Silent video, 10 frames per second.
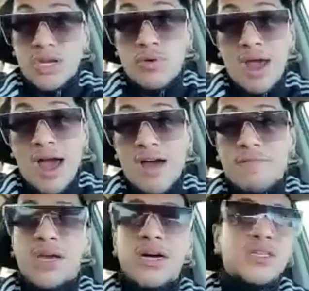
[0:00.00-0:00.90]
have,
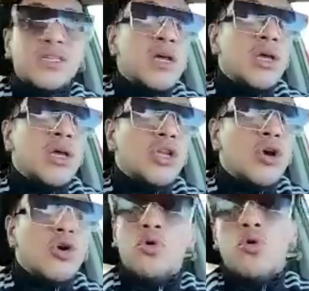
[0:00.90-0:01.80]
because
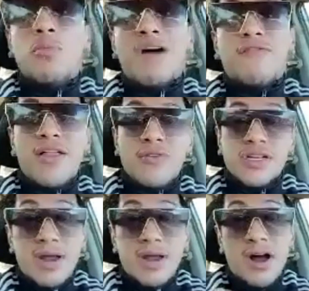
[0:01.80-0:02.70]
who my father is,
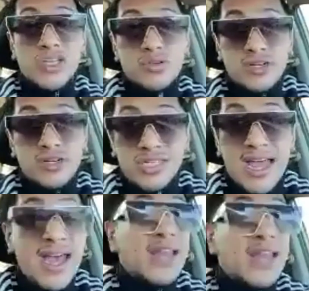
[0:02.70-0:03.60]
but I also
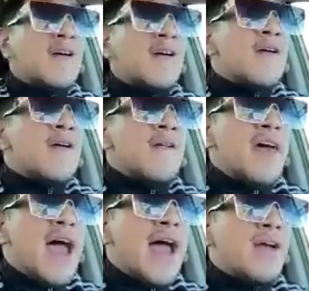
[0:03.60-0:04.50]
understand
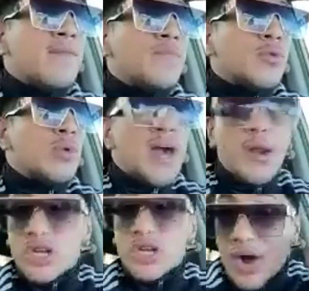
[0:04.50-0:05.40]
that we got to
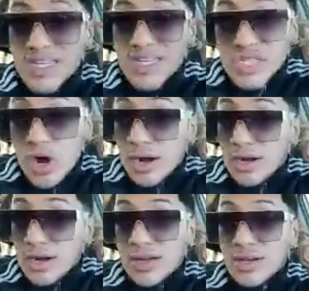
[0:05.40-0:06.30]
work twice as hard.
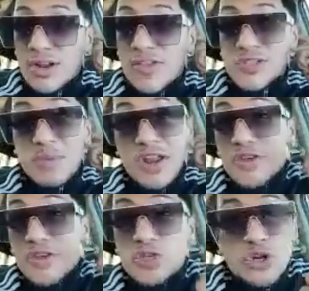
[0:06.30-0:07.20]
There's been a
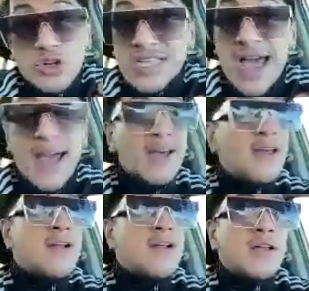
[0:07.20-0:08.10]
few juniors that
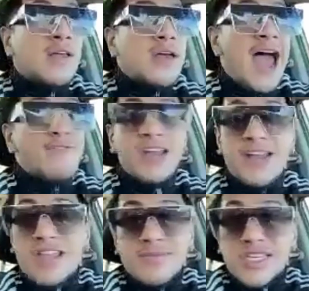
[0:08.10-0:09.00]
haven't
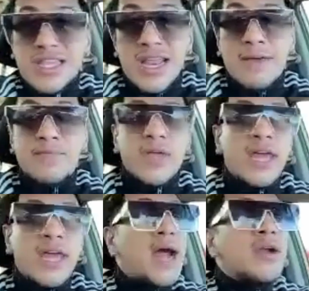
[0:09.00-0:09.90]
lived up to the name,
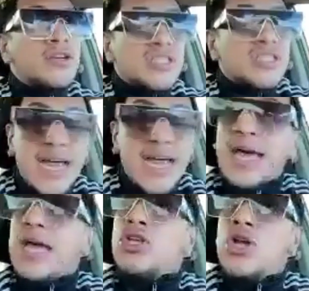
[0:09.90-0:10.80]
and I understand that.
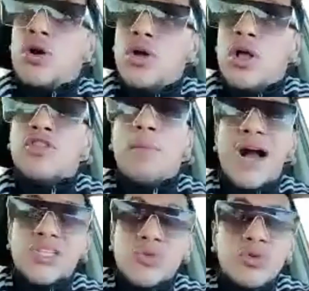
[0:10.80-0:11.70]
The
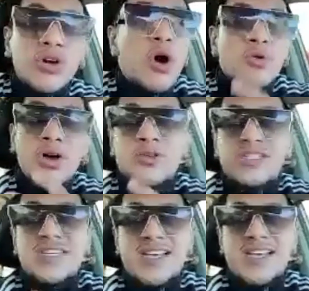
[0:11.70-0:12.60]
boxing world holds
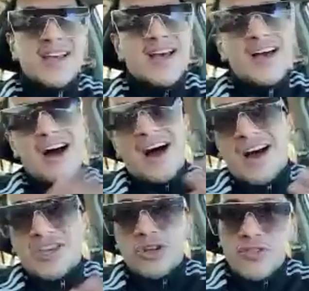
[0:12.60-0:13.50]
us as,
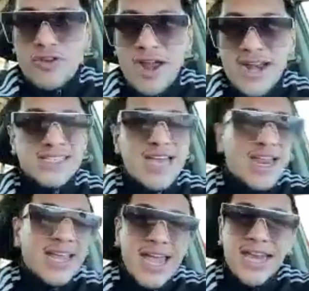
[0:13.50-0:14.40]
they're not as
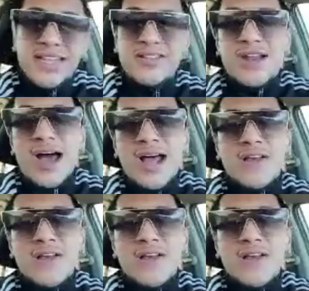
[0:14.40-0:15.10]
dedicated. They're not